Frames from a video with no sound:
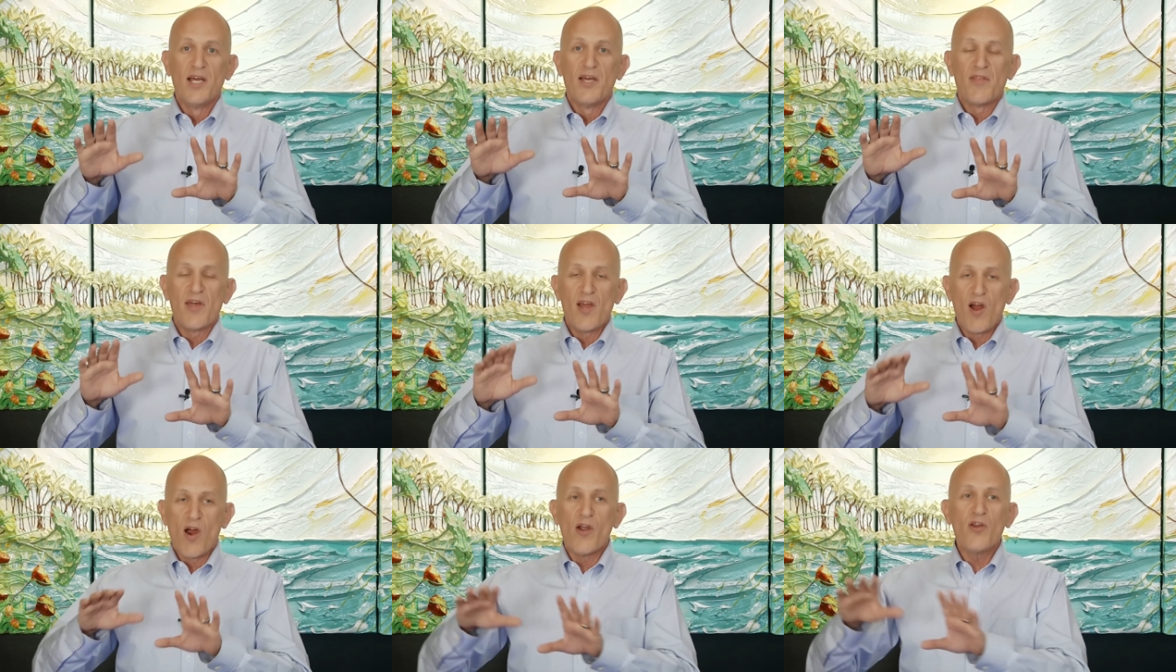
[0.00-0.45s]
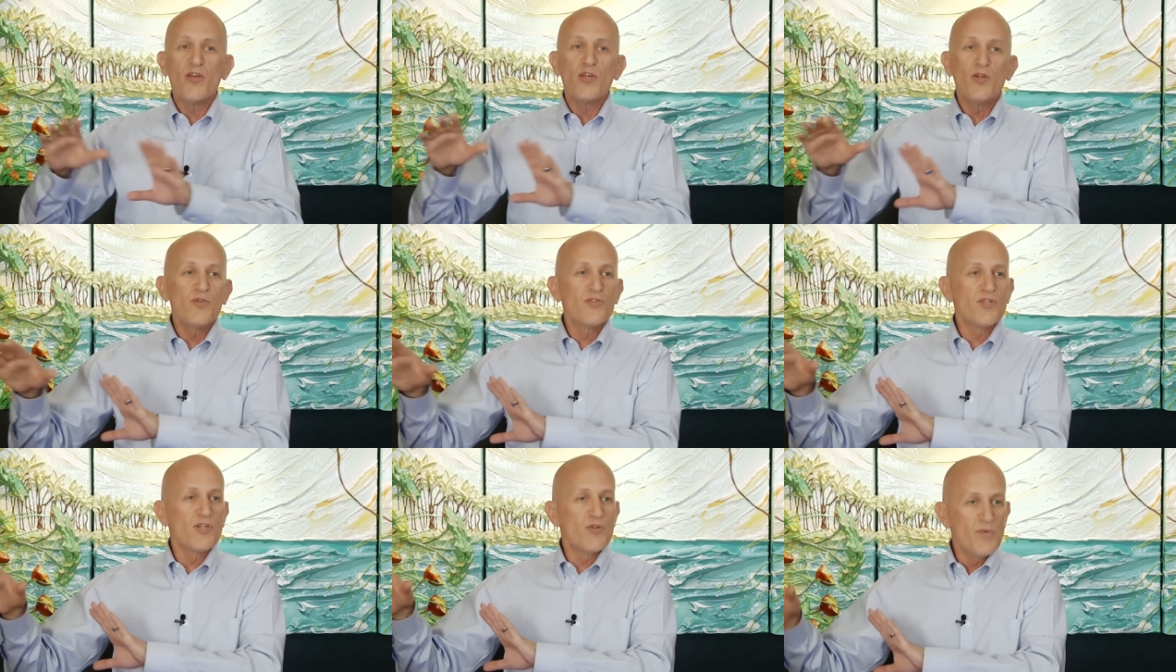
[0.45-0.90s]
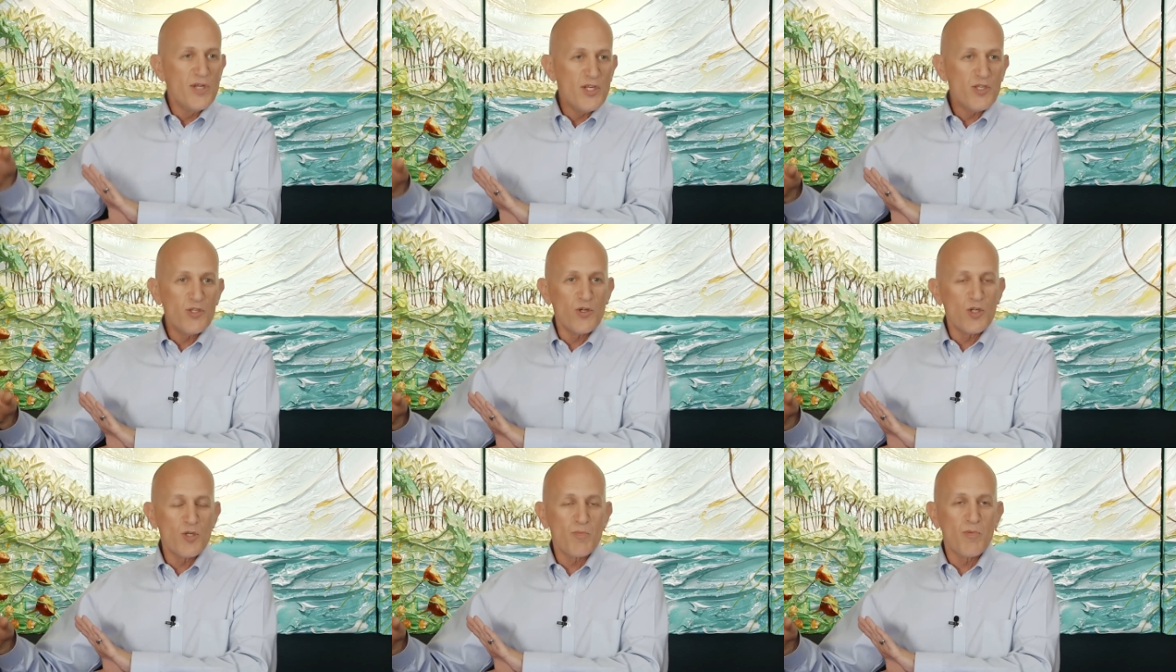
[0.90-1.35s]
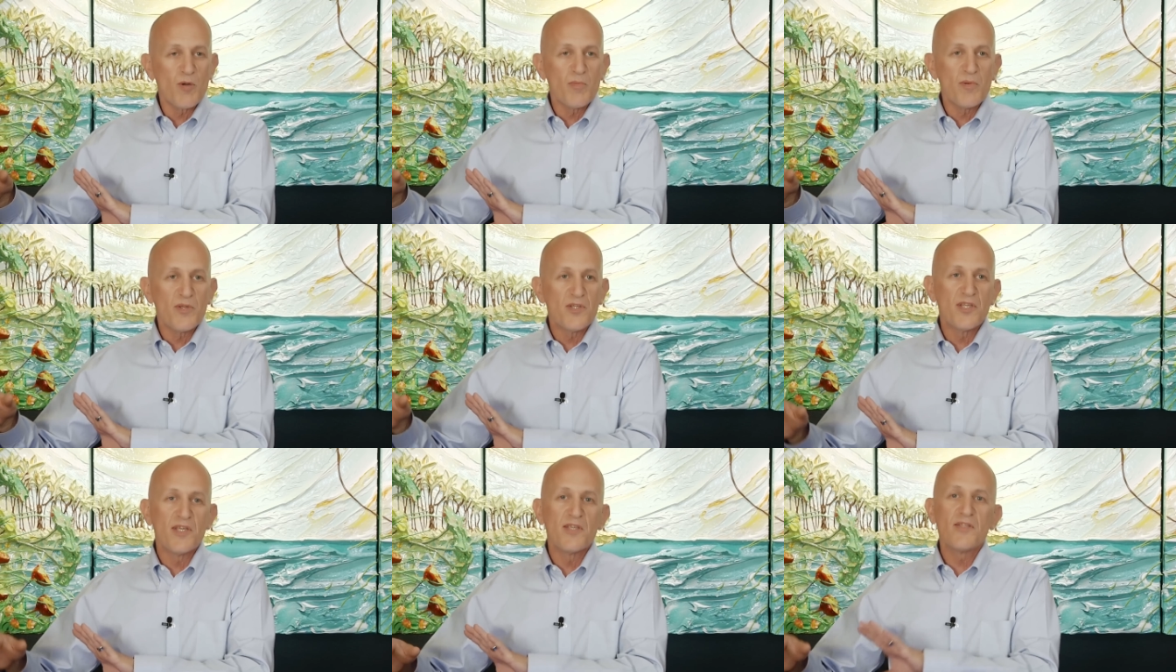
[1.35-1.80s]
They are used in research
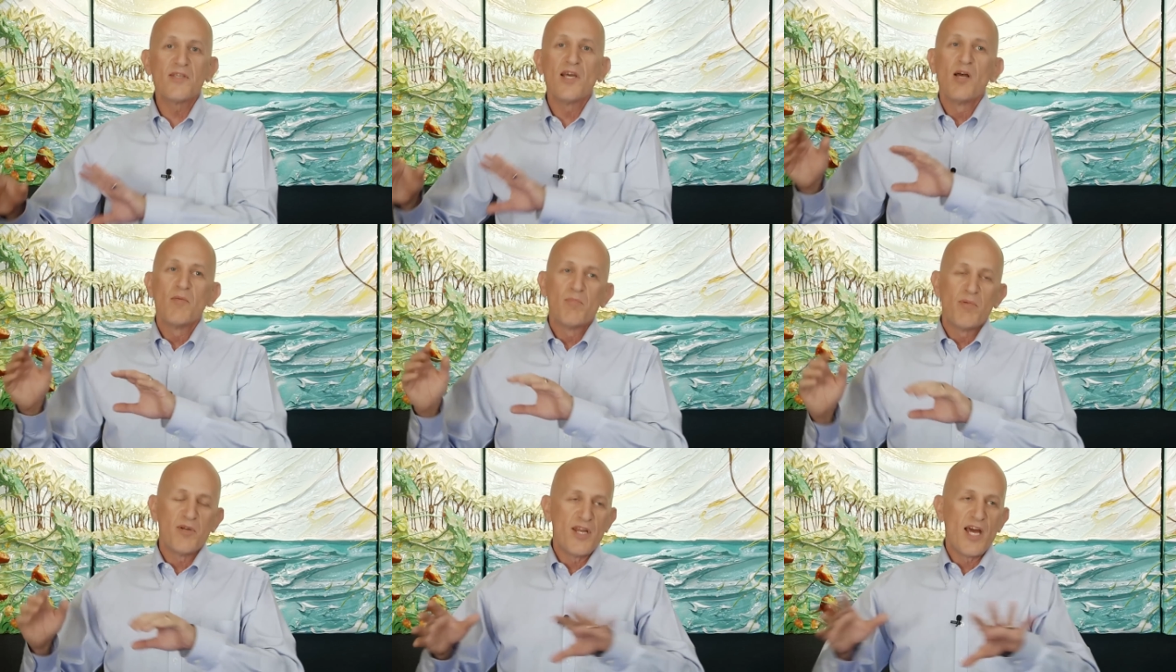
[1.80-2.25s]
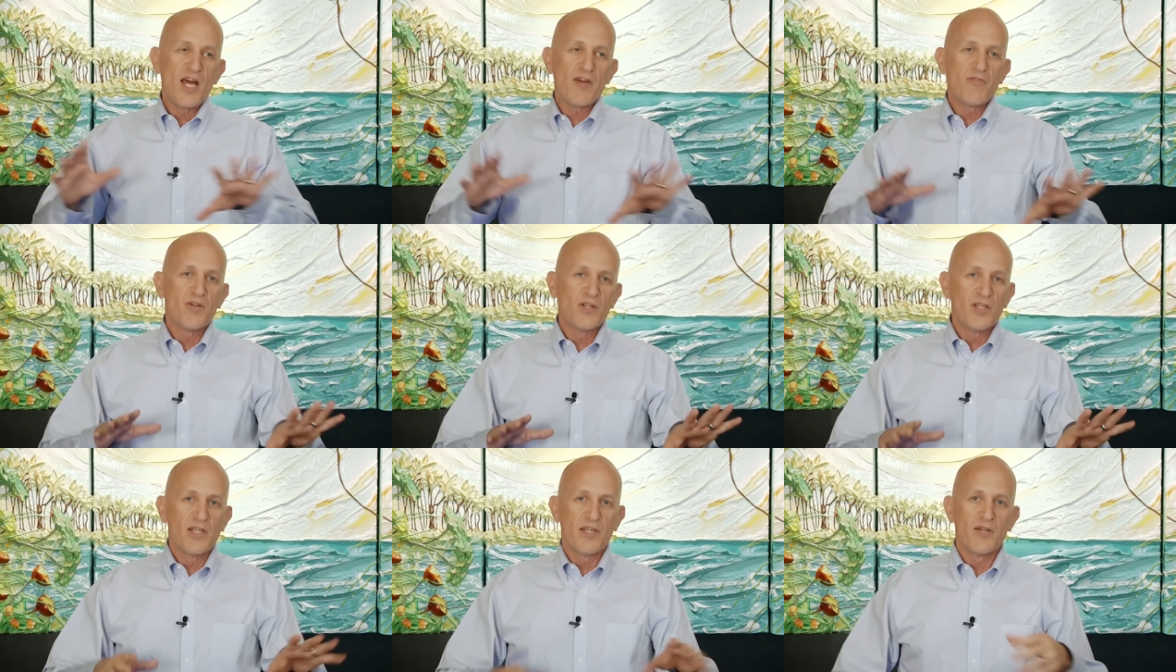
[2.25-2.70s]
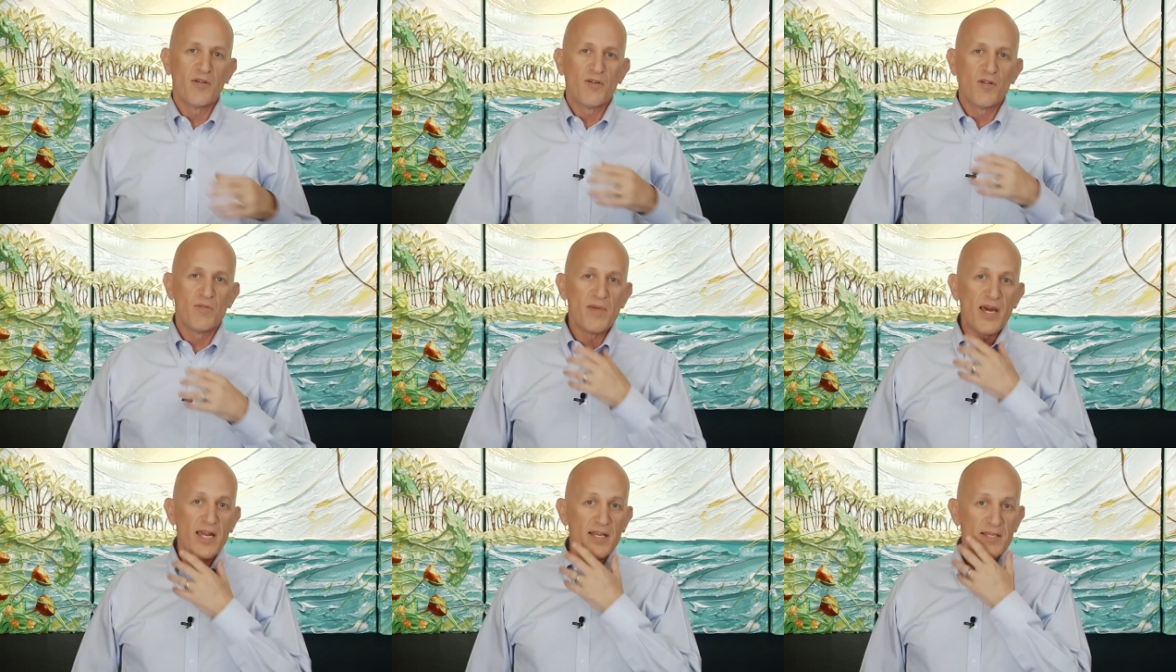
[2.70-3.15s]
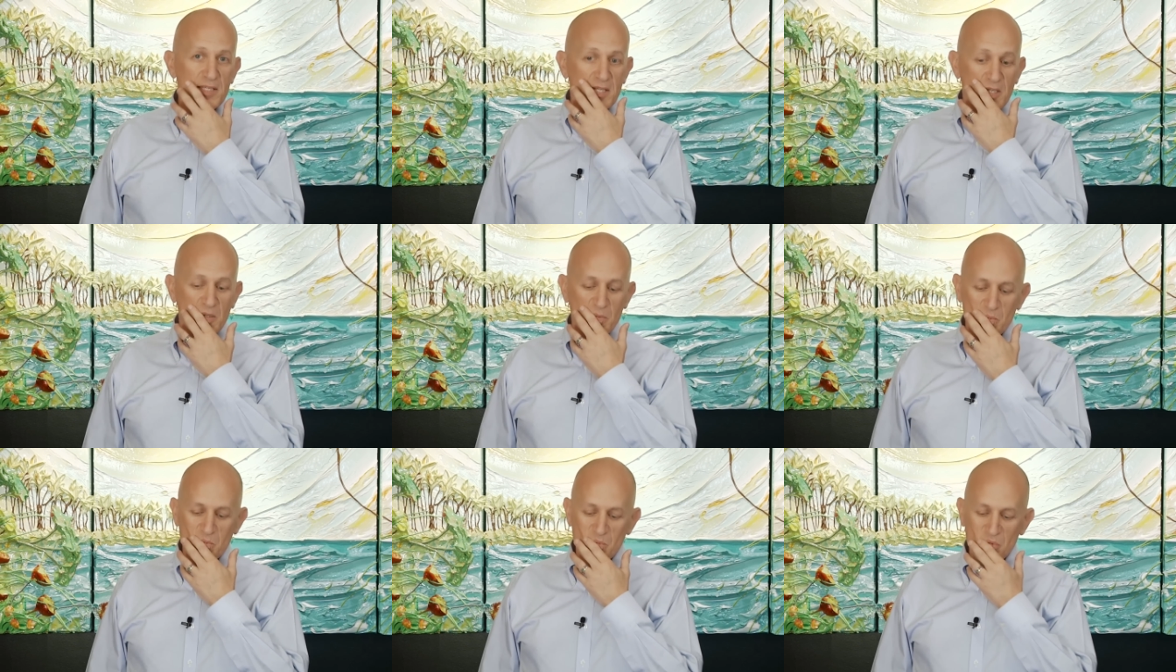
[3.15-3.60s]
purposes, but not for clinical
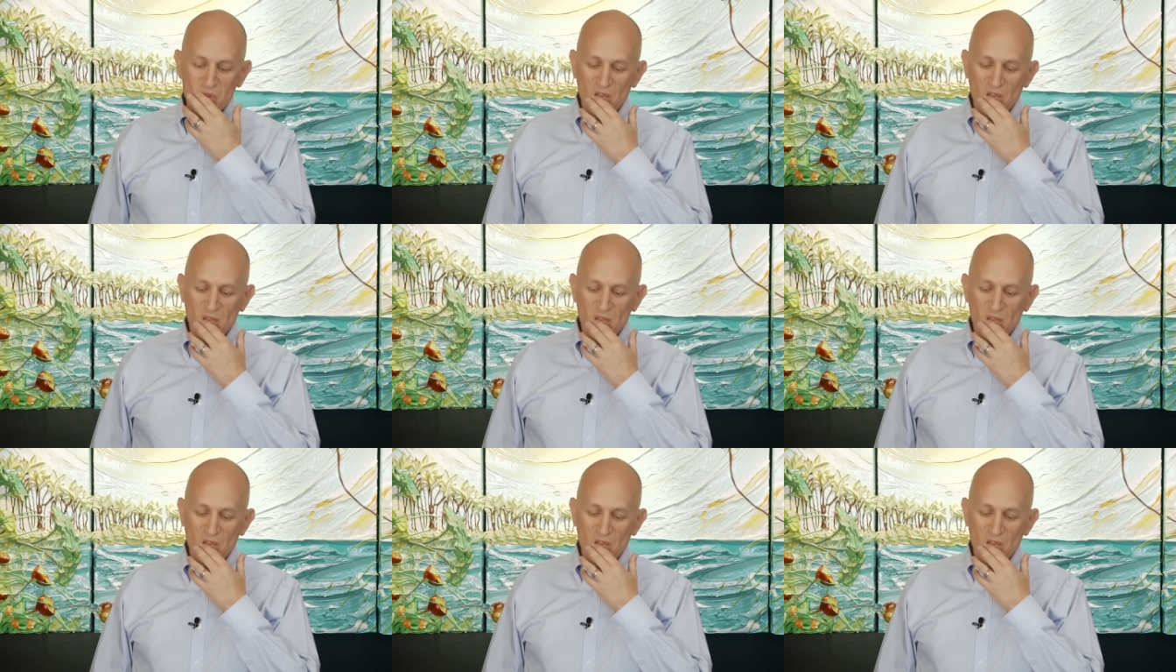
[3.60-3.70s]
medicine.